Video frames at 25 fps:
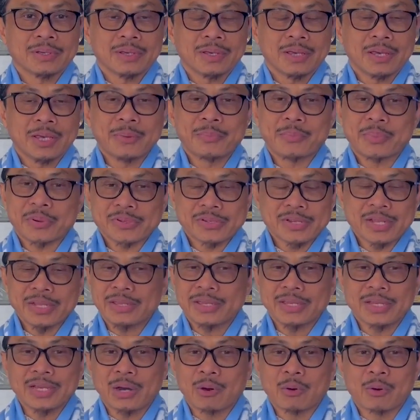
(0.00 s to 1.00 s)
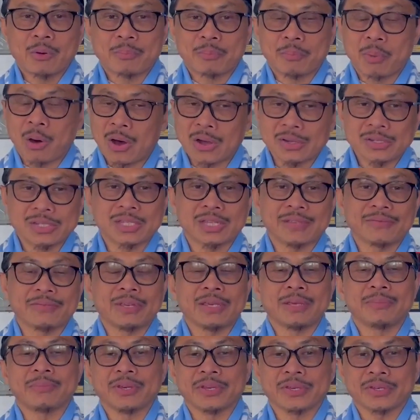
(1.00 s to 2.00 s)
in presenting our positive
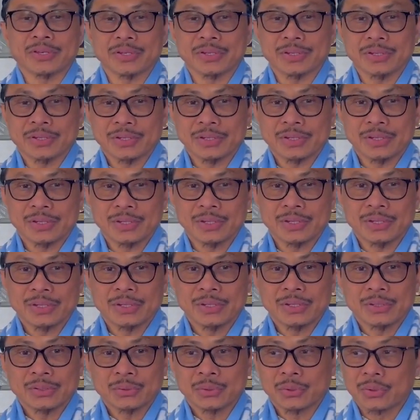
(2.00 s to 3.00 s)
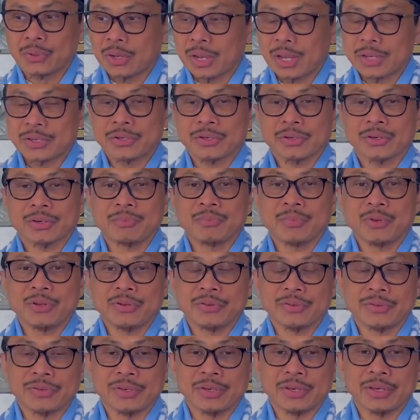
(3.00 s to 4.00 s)
image to the larger
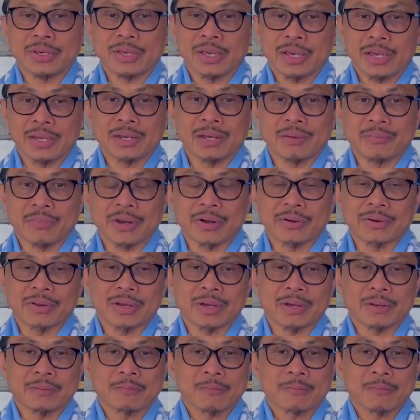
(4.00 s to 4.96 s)
community in America.